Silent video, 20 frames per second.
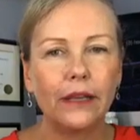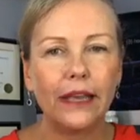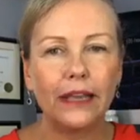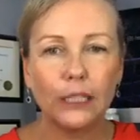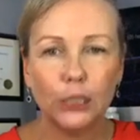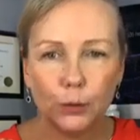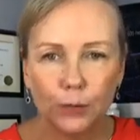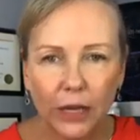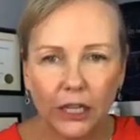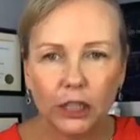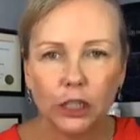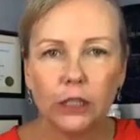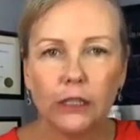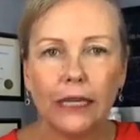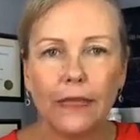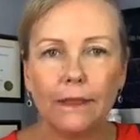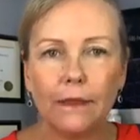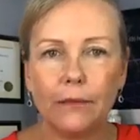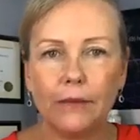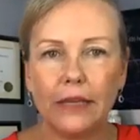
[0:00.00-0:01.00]

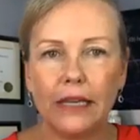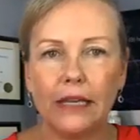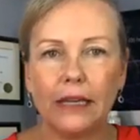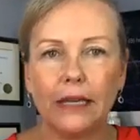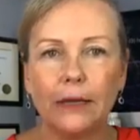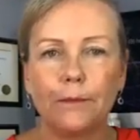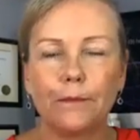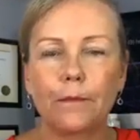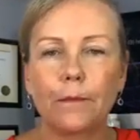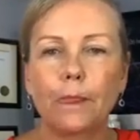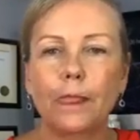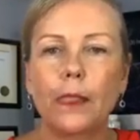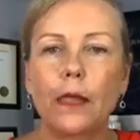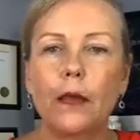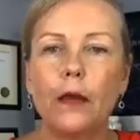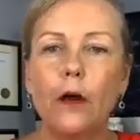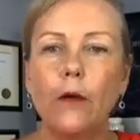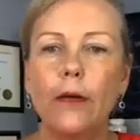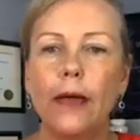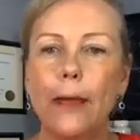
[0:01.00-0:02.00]
especially in the beginning.
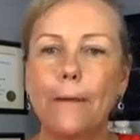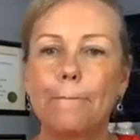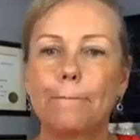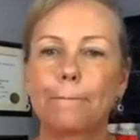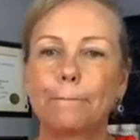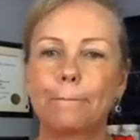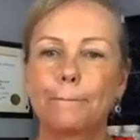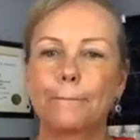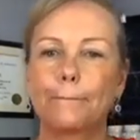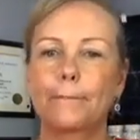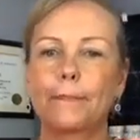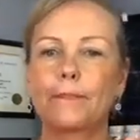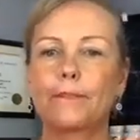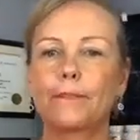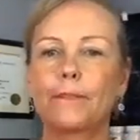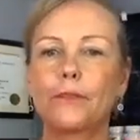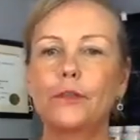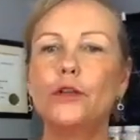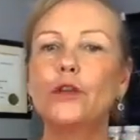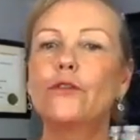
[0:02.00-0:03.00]
Okay,
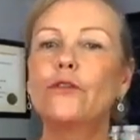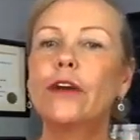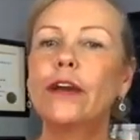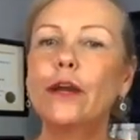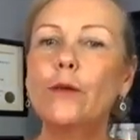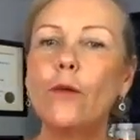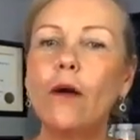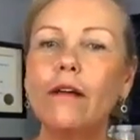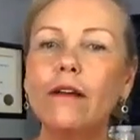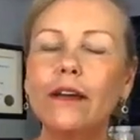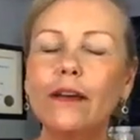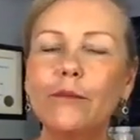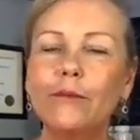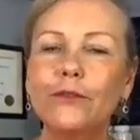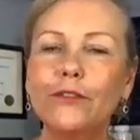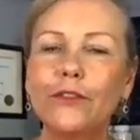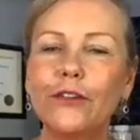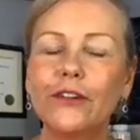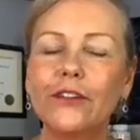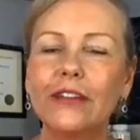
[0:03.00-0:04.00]
you're very welcome
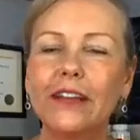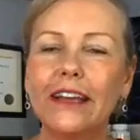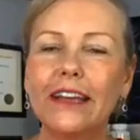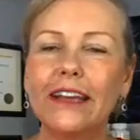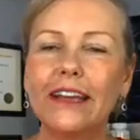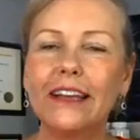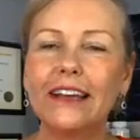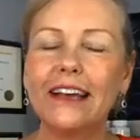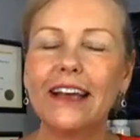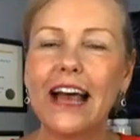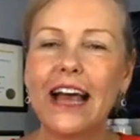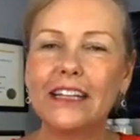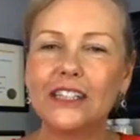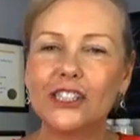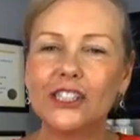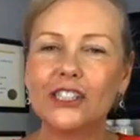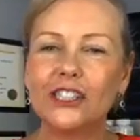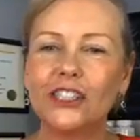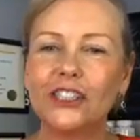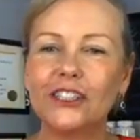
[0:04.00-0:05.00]
for the
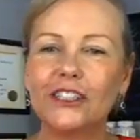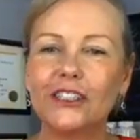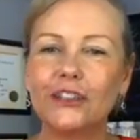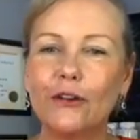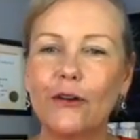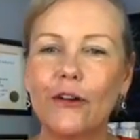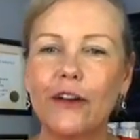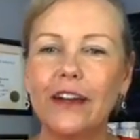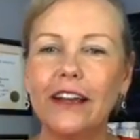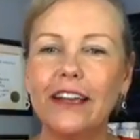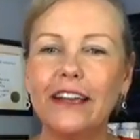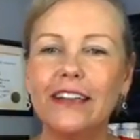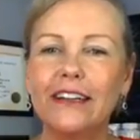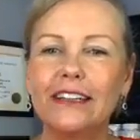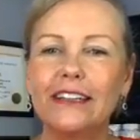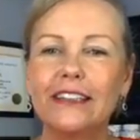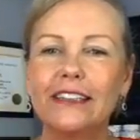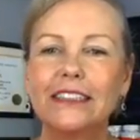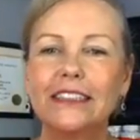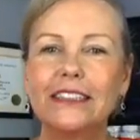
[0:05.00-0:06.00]
answer, Lori.
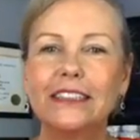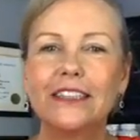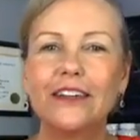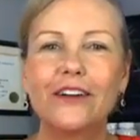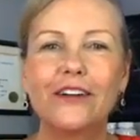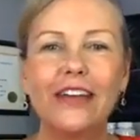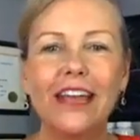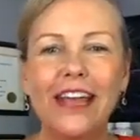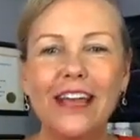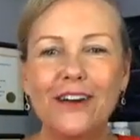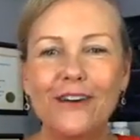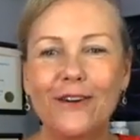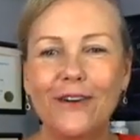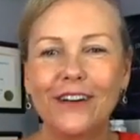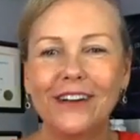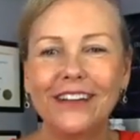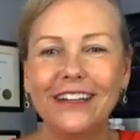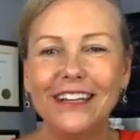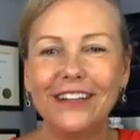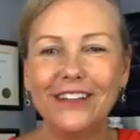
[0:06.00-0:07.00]
Okay,
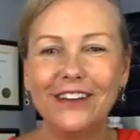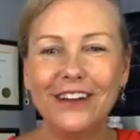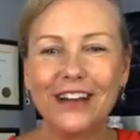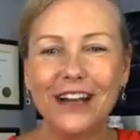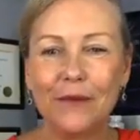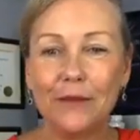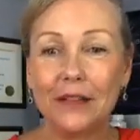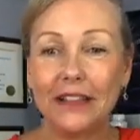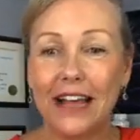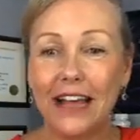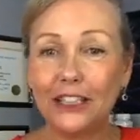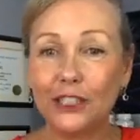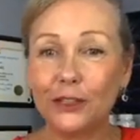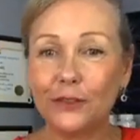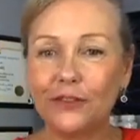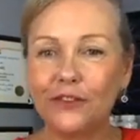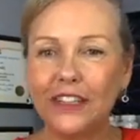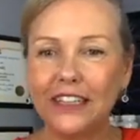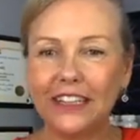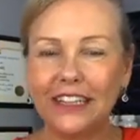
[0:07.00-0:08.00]
Courtney, good. I'm glad you're
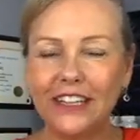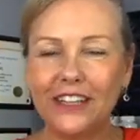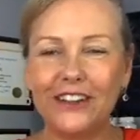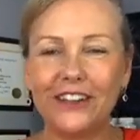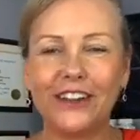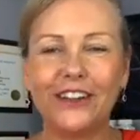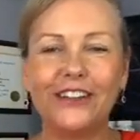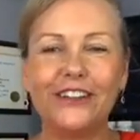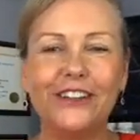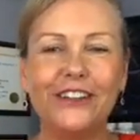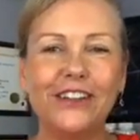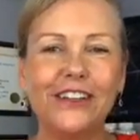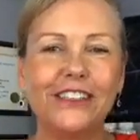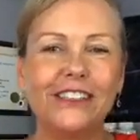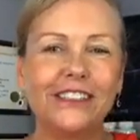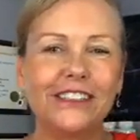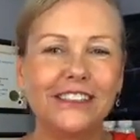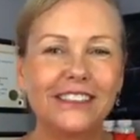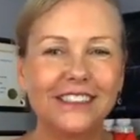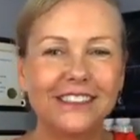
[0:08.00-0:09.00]
feeling good. Good.
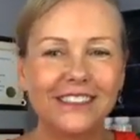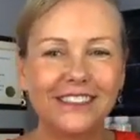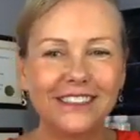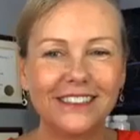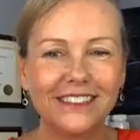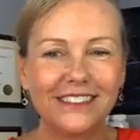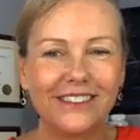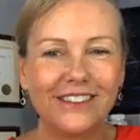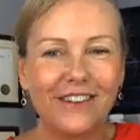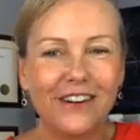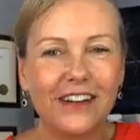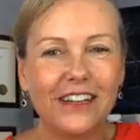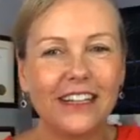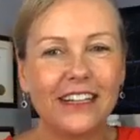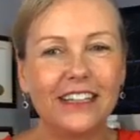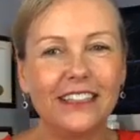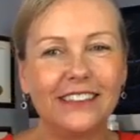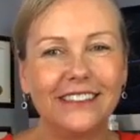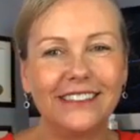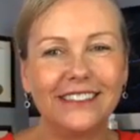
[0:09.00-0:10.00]

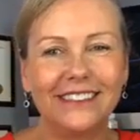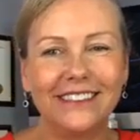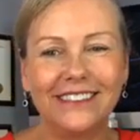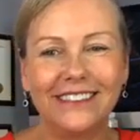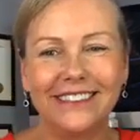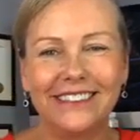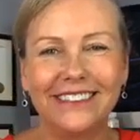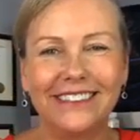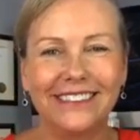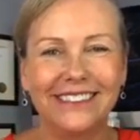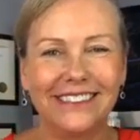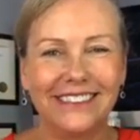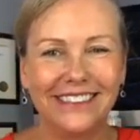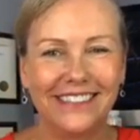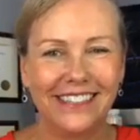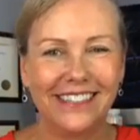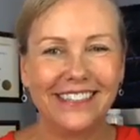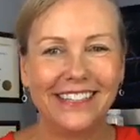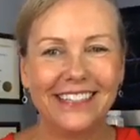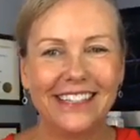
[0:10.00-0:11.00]
Courtney,
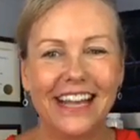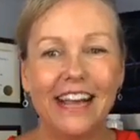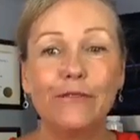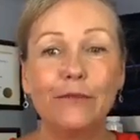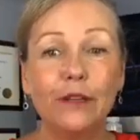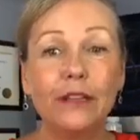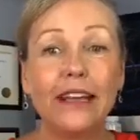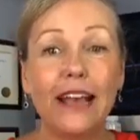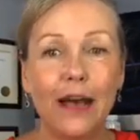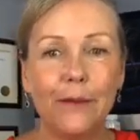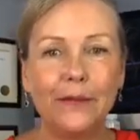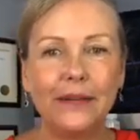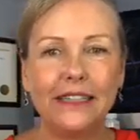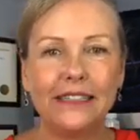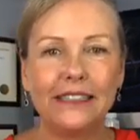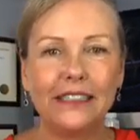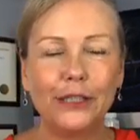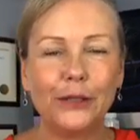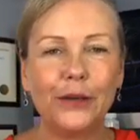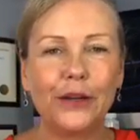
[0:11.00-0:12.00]
now, I'm really happy to
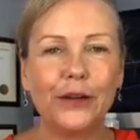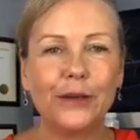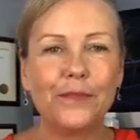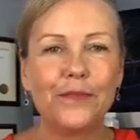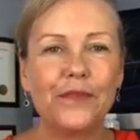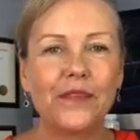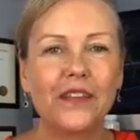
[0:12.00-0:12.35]
see you here.